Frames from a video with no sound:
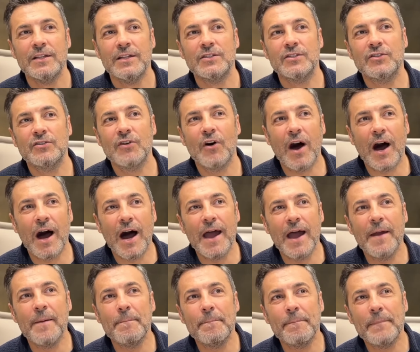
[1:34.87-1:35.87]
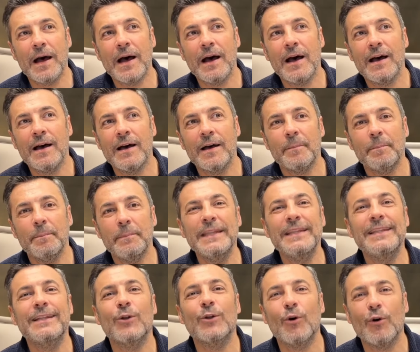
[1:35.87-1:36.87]
so I'm uh,
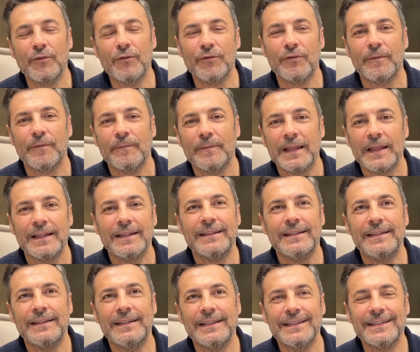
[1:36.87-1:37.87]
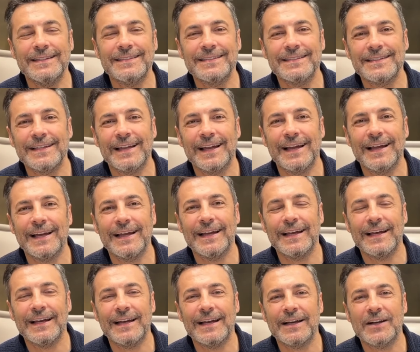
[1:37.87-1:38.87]
middle of these
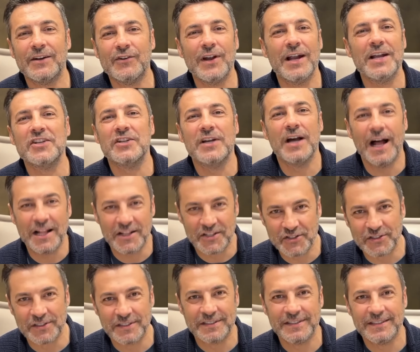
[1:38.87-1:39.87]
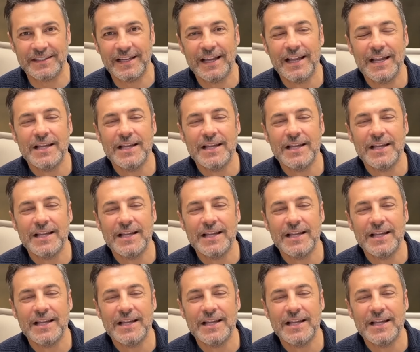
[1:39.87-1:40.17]
uh, crash cultures.